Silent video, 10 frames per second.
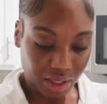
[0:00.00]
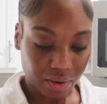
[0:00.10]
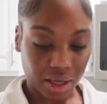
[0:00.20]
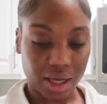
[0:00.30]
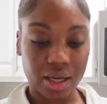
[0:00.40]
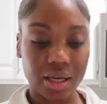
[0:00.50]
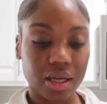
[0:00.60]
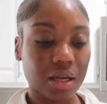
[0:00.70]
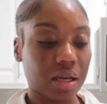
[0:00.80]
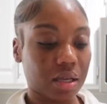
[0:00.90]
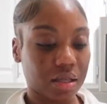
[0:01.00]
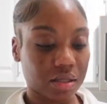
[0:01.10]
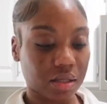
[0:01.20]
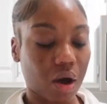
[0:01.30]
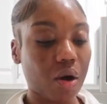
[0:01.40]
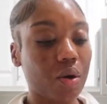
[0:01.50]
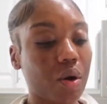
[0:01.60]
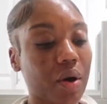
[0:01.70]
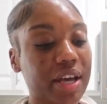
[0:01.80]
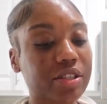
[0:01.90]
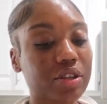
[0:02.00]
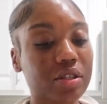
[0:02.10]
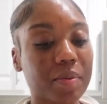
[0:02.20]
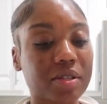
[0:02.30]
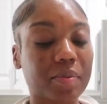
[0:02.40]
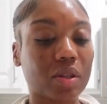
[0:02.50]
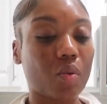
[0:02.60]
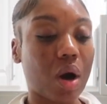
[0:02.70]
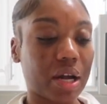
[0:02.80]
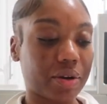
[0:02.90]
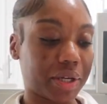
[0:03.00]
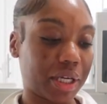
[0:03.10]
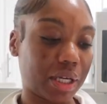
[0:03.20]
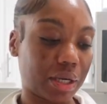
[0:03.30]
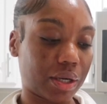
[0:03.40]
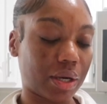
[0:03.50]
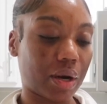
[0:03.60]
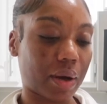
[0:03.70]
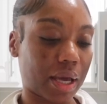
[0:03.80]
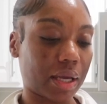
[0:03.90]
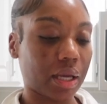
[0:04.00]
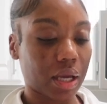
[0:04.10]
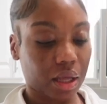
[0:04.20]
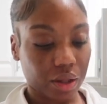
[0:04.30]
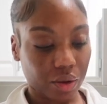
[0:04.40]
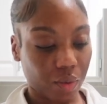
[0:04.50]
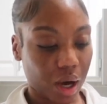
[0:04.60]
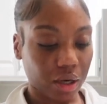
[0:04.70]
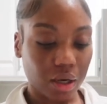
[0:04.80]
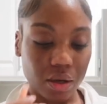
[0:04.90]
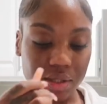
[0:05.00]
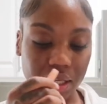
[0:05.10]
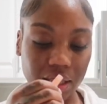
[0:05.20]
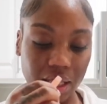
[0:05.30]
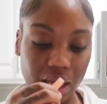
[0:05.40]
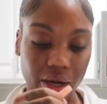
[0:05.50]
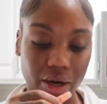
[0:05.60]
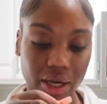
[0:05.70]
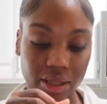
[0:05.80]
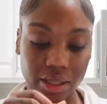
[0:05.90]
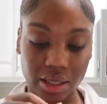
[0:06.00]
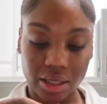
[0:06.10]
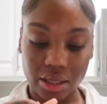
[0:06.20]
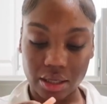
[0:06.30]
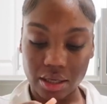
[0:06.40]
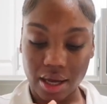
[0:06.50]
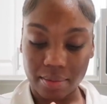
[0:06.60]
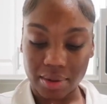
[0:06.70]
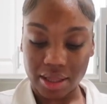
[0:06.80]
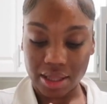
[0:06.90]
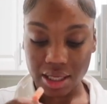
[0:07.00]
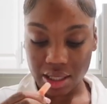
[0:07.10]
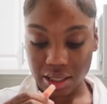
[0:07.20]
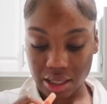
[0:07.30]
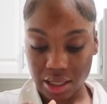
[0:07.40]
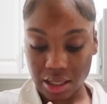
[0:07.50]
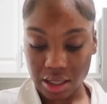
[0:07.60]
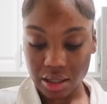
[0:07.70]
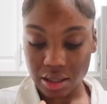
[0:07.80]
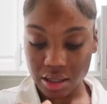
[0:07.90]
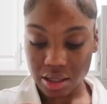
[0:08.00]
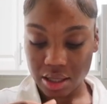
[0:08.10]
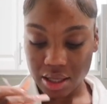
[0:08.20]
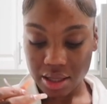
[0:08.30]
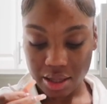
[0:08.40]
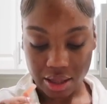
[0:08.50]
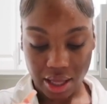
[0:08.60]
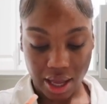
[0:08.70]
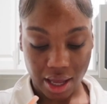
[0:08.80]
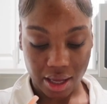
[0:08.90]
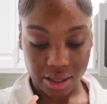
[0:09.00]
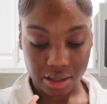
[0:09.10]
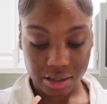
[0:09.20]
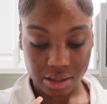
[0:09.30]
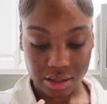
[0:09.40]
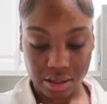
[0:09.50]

okay so oh okay so you're supposed to put the water in here okay the water goes in there and then i'm thinking that